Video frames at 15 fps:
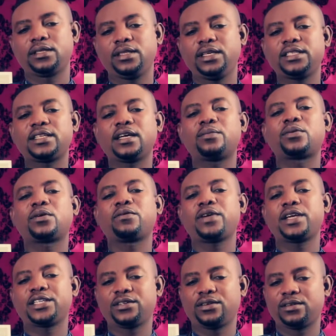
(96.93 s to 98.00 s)
These are
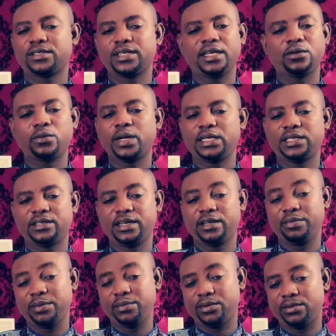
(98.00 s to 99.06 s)
professionals and well-trained
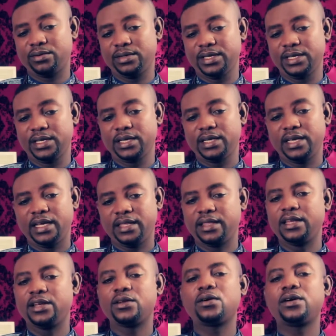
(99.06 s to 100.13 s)
people, and
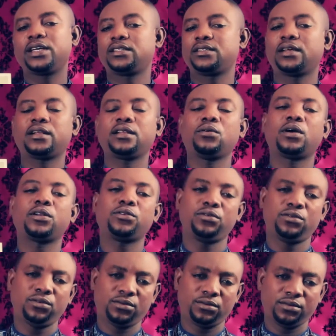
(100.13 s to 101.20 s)
they know exactly what to
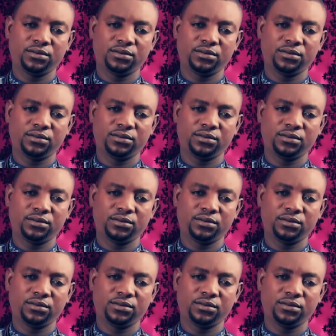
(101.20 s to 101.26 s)
do.